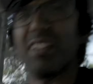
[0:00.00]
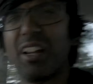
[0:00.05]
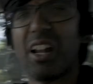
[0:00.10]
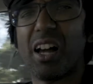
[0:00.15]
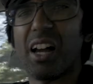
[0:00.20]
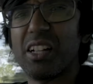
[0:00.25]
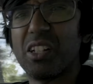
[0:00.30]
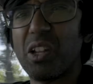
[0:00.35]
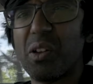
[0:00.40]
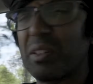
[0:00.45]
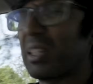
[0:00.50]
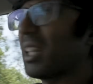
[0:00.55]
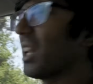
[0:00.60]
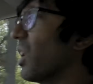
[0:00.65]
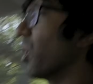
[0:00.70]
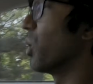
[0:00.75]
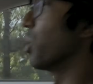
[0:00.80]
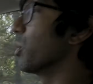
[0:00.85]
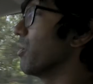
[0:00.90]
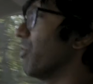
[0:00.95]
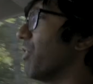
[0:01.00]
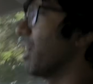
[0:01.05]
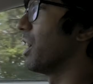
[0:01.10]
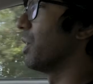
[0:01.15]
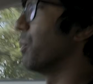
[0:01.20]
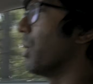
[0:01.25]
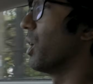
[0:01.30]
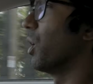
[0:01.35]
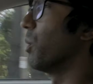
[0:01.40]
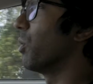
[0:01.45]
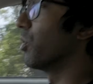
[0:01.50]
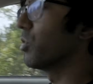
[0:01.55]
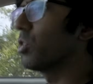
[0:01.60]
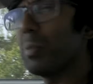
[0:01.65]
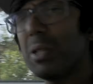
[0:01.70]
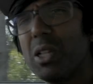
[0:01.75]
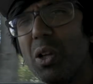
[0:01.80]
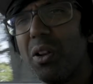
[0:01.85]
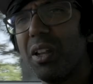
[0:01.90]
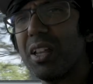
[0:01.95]
and I don't get along very well. Well, to
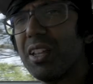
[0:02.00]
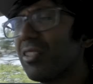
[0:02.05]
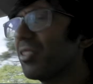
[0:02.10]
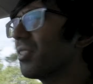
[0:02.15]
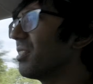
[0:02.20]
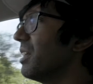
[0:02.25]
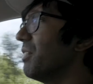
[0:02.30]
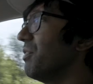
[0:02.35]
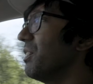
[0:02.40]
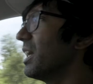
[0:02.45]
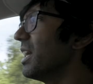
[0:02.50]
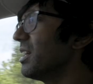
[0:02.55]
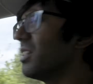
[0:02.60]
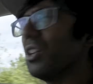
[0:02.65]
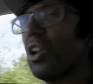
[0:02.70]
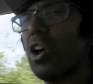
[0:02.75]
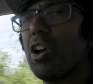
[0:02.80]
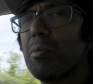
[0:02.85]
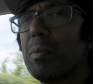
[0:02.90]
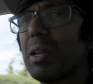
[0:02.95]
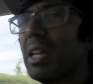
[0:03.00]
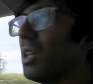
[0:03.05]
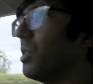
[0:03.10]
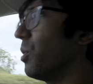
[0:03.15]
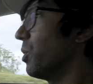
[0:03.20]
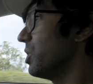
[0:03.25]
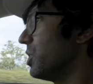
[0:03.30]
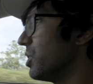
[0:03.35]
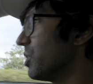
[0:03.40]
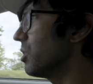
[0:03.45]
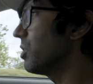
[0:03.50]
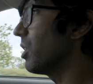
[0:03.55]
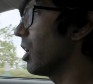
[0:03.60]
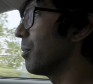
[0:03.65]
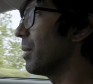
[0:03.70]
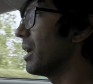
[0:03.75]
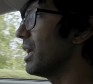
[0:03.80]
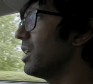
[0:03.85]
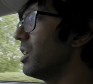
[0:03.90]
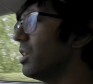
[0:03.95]
be honest, if you get to know me, or you do know
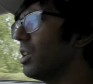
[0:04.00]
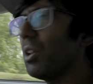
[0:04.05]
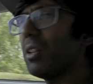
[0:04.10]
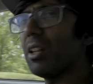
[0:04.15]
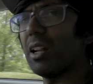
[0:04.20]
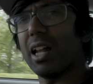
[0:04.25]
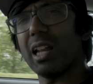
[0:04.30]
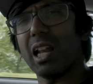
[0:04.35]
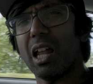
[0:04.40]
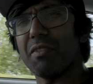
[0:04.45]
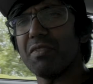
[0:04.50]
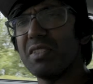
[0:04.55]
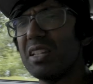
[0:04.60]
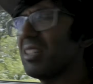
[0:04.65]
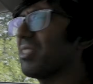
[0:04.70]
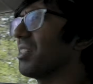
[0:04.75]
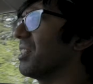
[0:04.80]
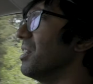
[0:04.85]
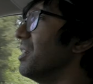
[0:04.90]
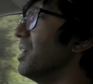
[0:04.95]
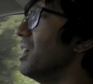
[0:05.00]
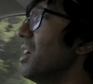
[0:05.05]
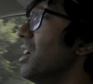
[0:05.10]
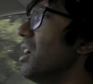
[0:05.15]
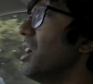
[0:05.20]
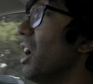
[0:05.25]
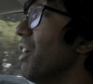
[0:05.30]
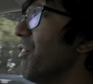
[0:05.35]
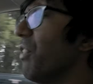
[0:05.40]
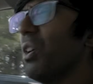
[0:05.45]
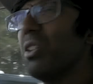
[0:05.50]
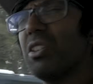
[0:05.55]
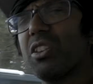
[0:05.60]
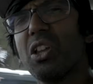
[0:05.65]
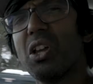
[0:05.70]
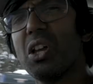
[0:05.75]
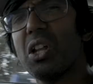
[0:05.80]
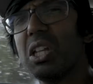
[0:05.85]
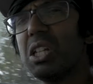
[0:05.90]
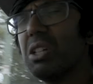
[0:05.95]
me, you know that I love Nissan. I've owned
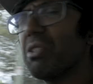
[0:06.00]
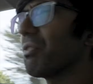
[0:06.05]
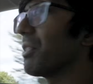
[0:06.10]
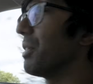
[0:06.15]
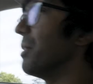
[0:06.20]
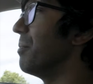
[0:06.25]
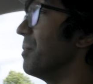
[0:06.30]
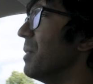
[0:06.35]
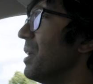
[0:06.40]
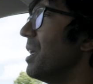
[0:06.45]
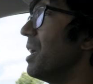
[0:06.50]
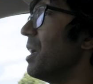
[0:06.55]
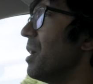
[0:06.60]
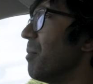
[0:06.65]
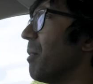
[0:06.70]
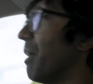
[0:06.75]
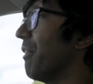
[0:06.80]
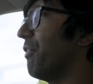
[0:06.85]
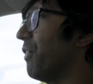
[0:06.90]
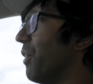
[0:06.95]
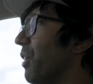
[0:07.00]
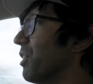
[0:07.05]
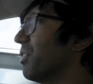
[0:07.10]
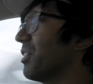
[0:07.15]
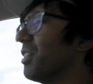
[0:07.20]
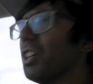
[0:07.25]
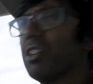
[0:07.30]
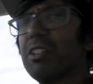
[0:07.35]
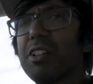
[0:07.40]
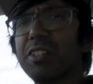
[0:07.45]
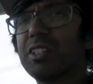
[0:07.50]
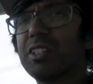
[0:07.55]
30 of them. My first serious